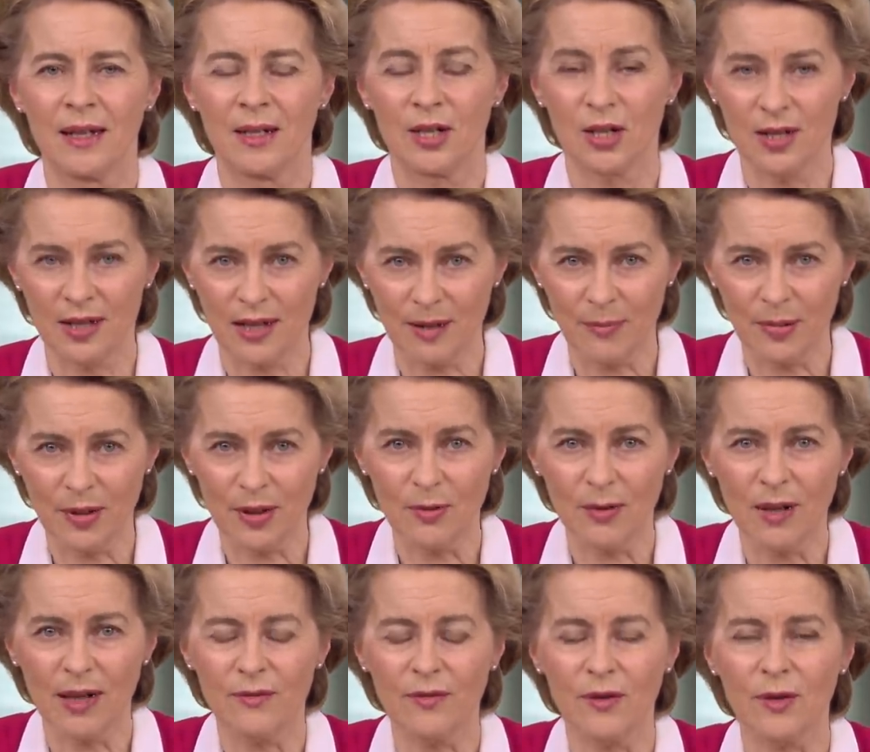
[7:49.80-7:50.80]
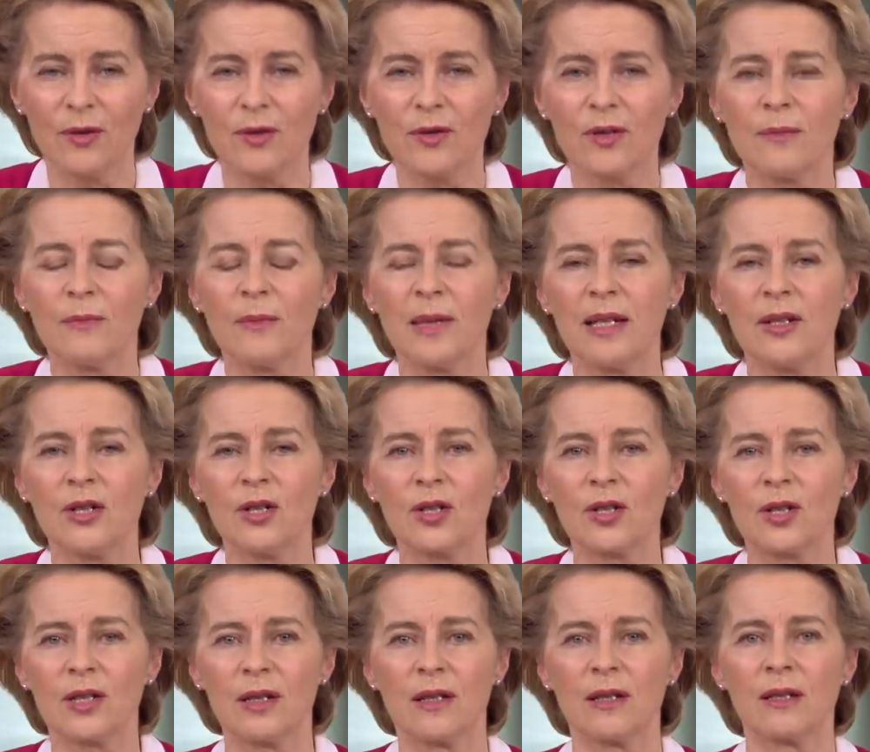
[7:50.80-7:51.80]
Giuseppe, you have also
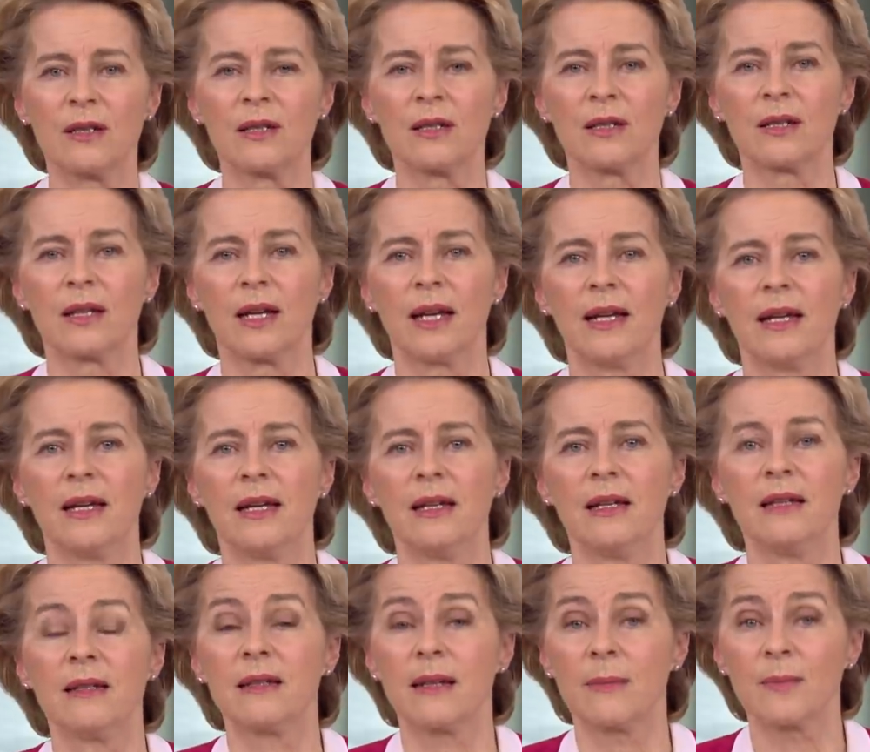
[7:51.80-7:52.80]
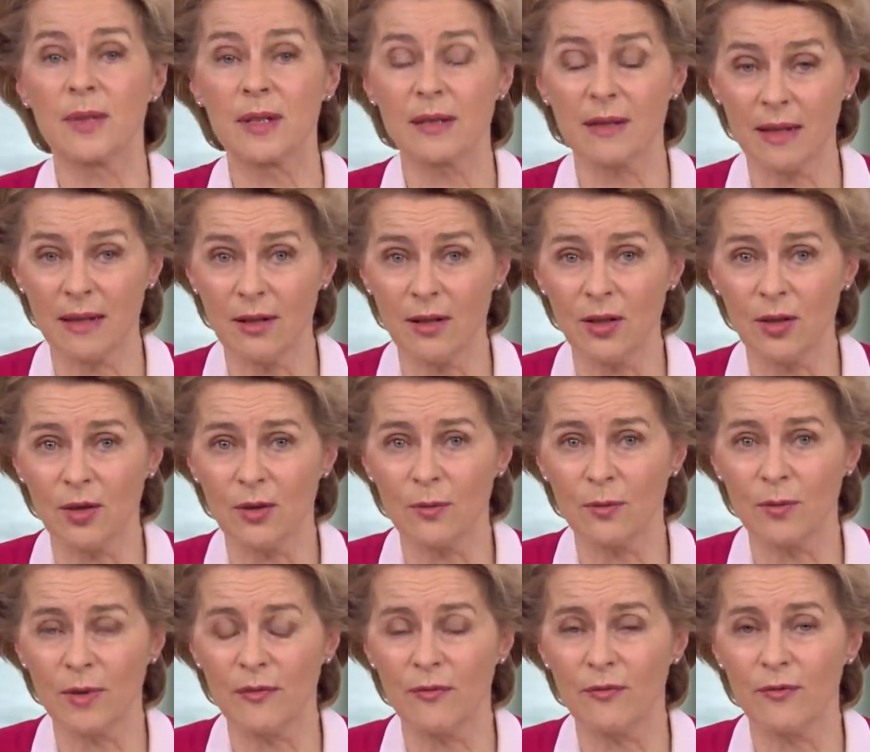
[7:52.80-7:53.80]
mentioned a substantial
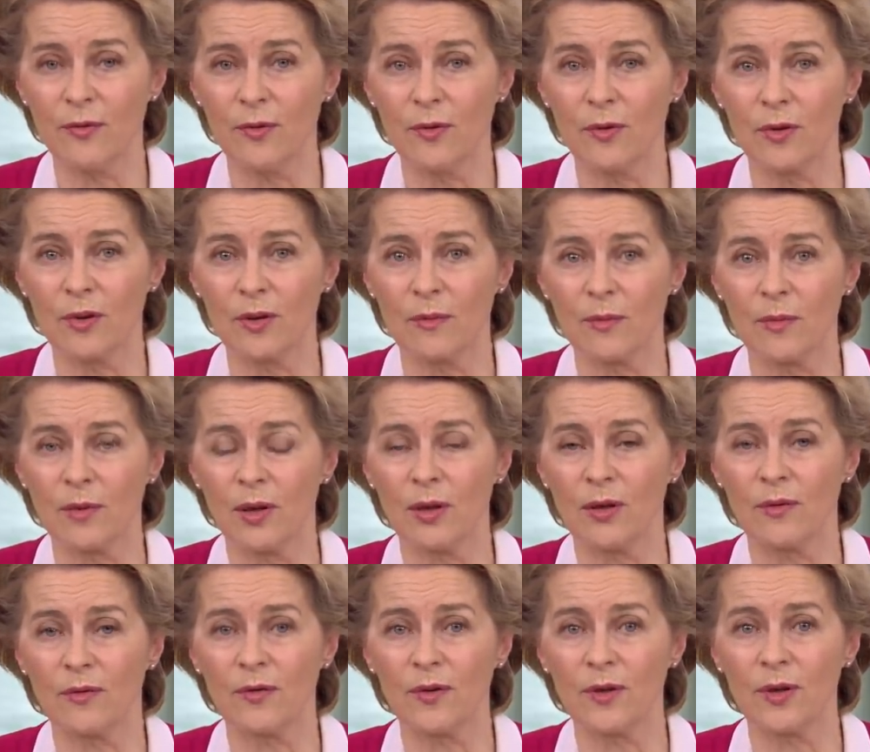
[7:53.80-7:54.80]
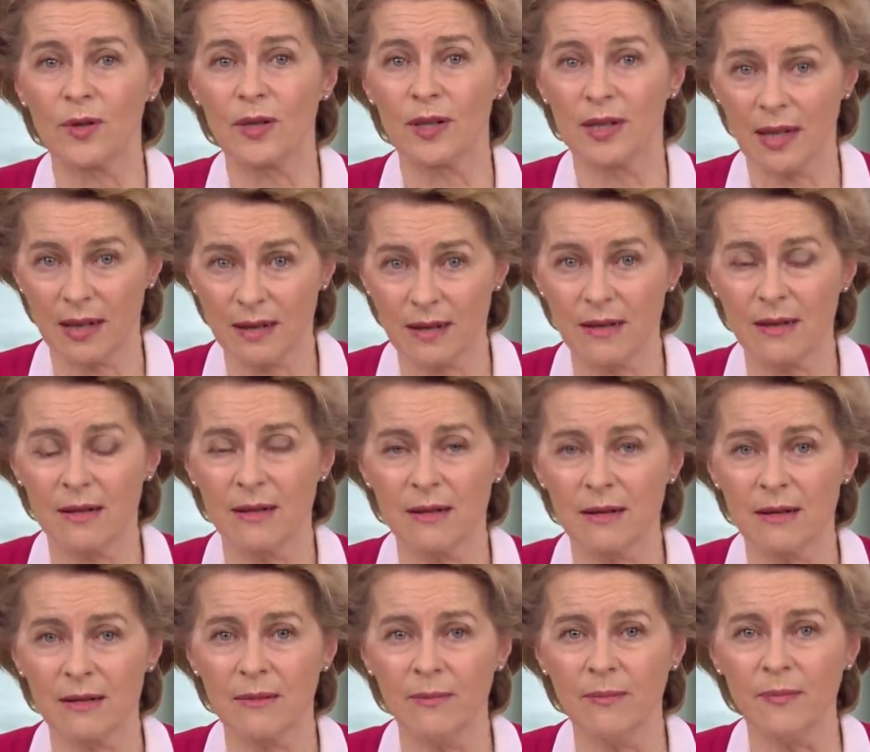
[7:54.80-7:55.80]
reform of your tax
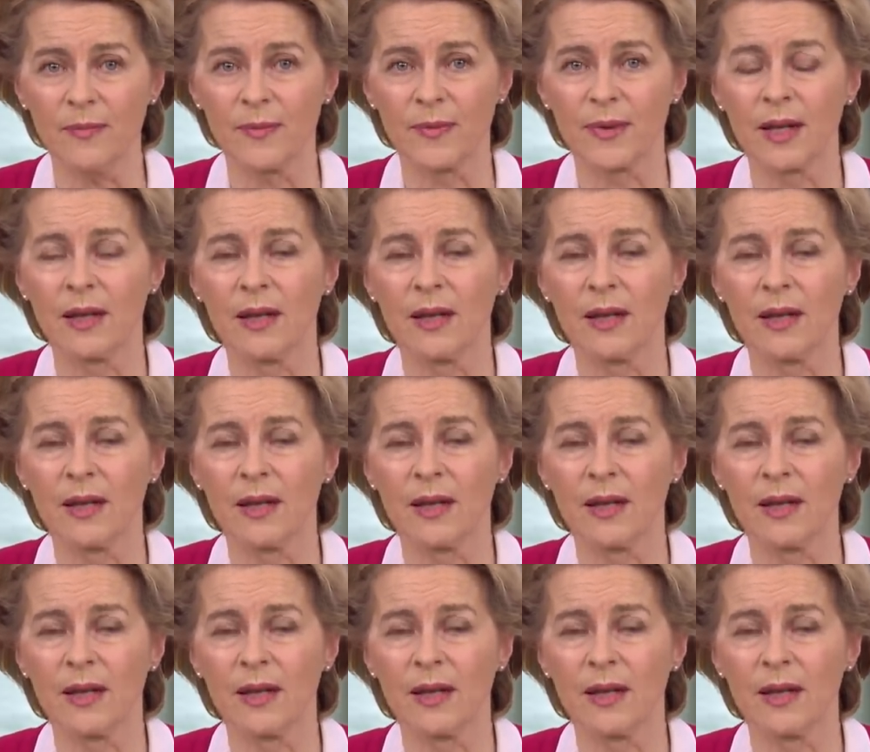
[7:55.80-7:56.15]
system